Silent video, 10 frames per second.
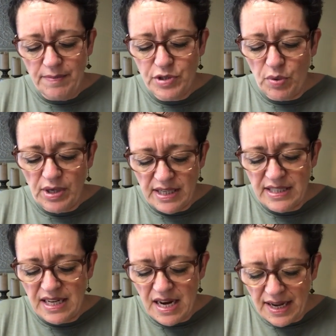So it is
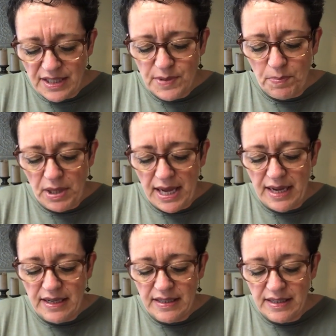a nice
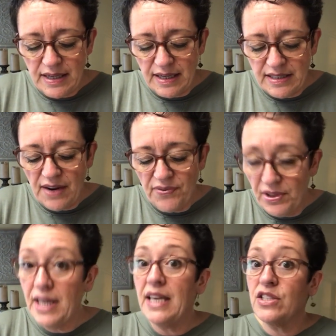blend.
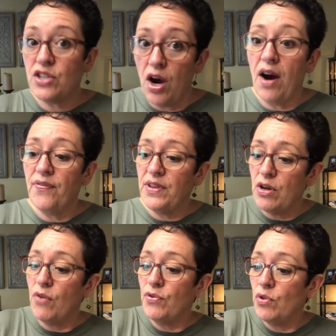Definitely it's coffee
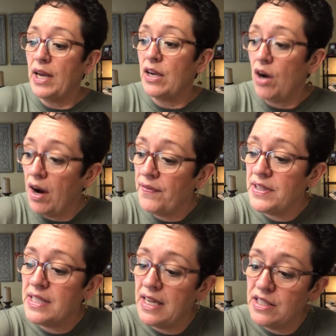though. If you like coffee
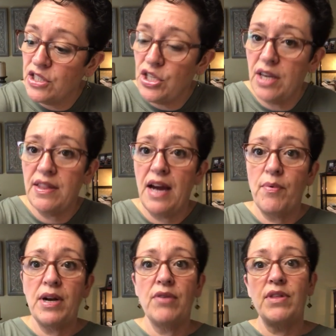scents, check that
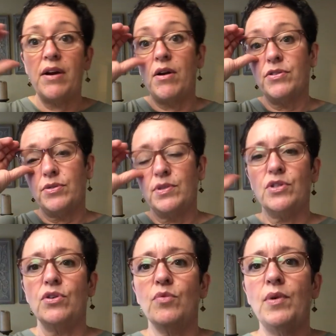one out. That also is
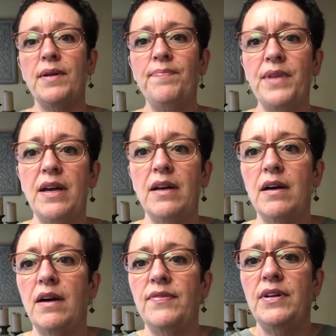a good one.
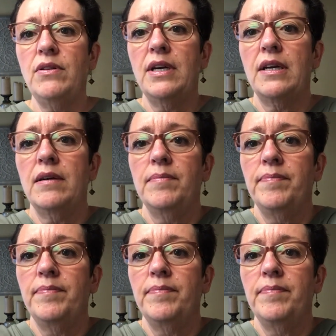I feel like